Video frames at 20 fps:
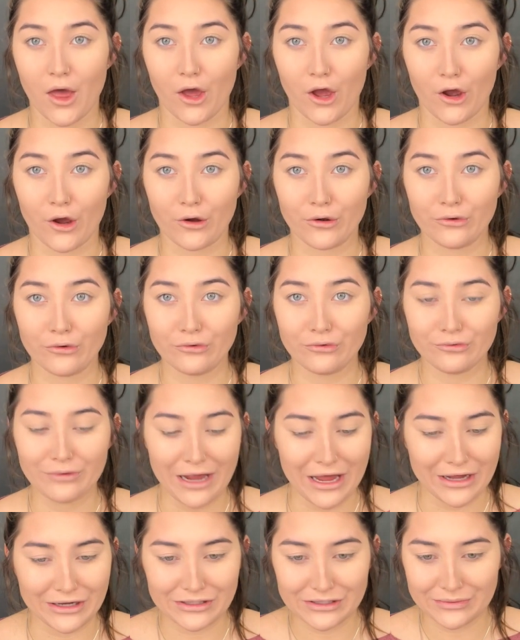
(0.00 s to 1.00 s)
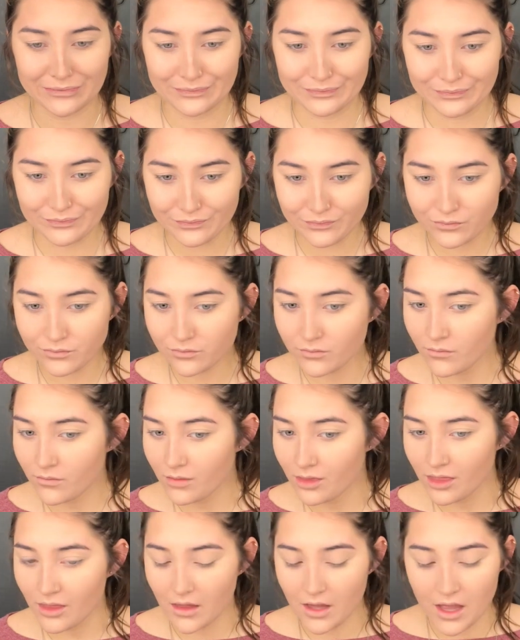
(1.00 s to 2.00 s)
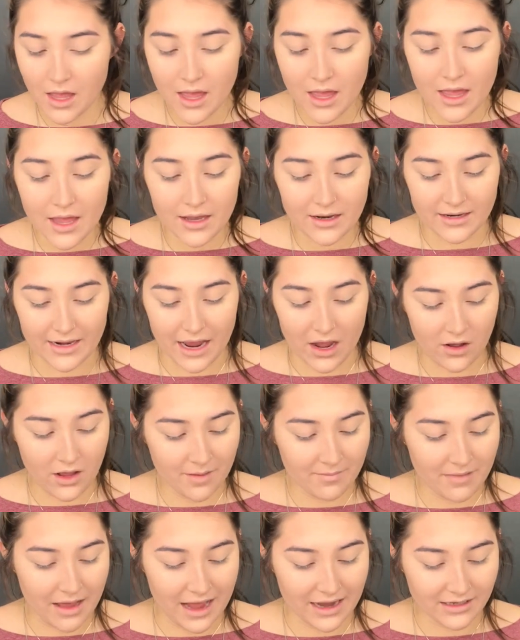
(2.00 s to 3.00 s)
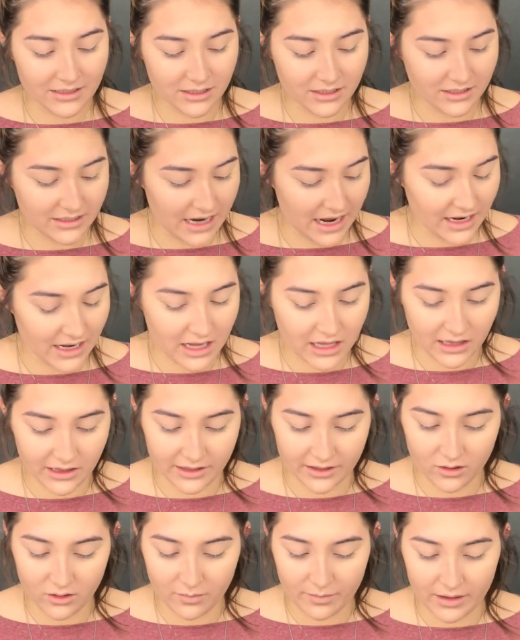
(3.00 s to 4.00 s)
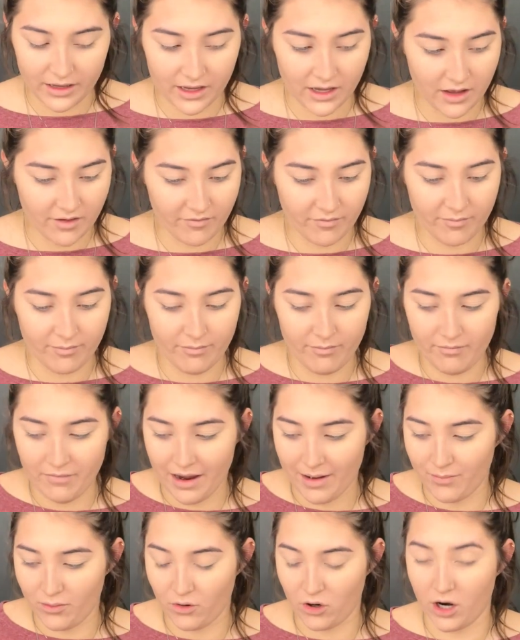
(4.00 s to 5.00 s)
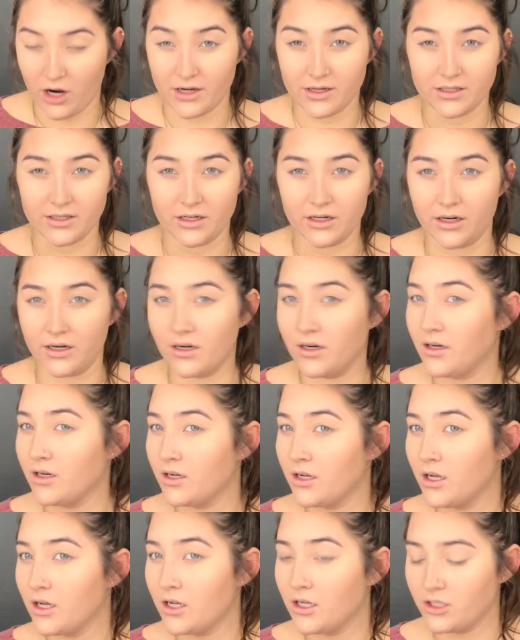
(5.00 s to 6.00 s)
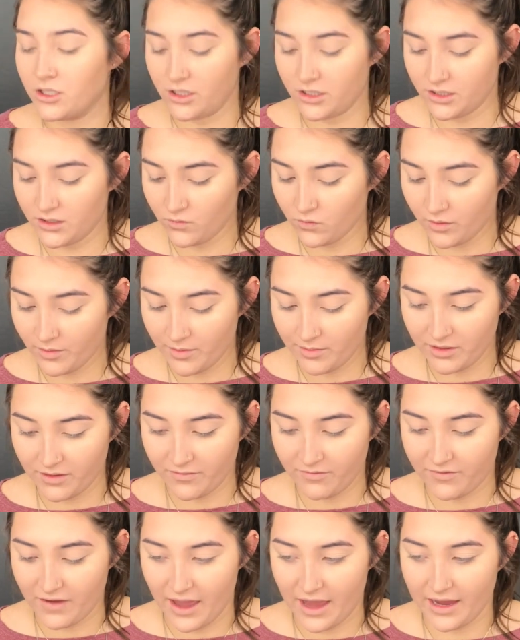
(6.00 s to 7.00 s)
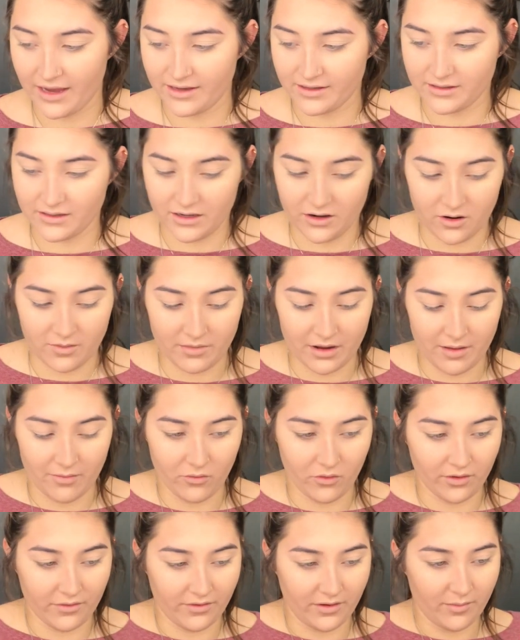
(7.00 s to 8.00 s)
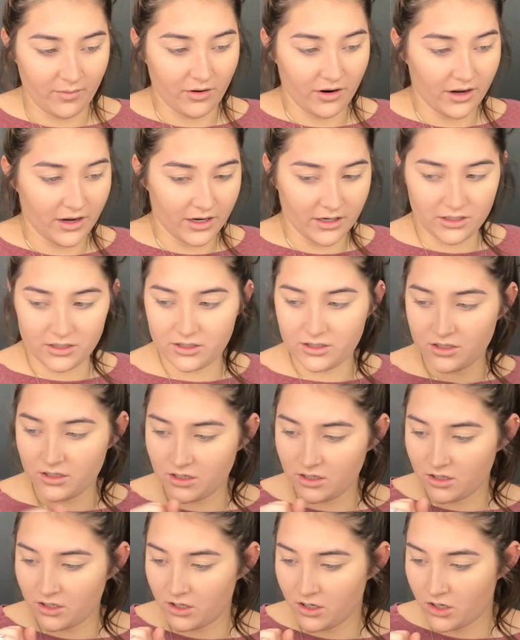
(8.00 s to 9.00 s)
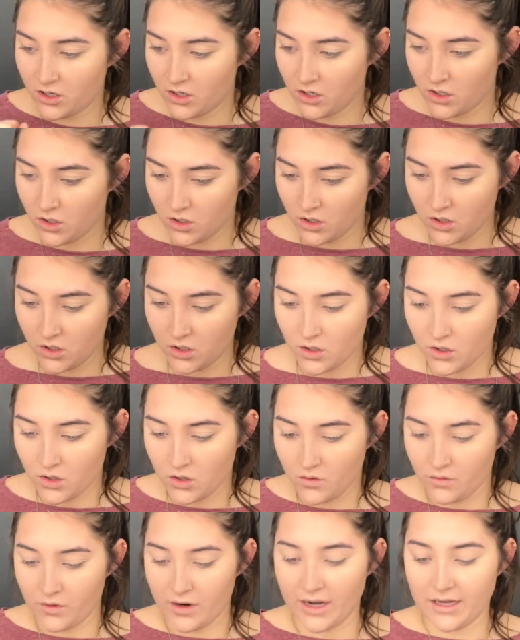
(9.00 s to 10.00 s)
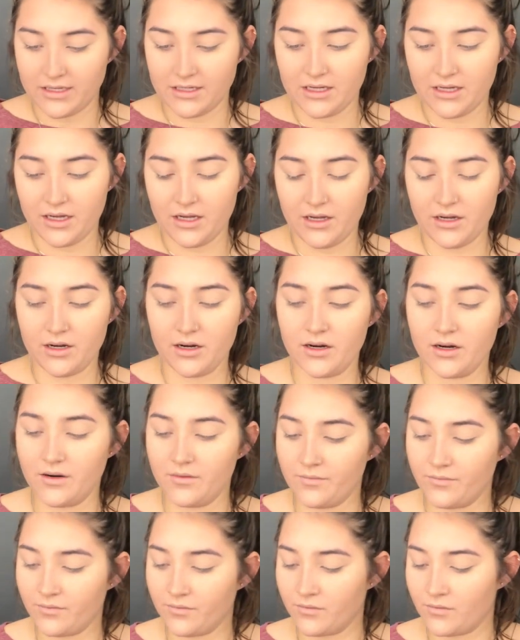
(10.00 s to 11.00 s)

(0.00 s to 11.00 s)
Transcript: All right, now I might just take a little bit of my bronzer just to warm up the face on my Morphe brush right here.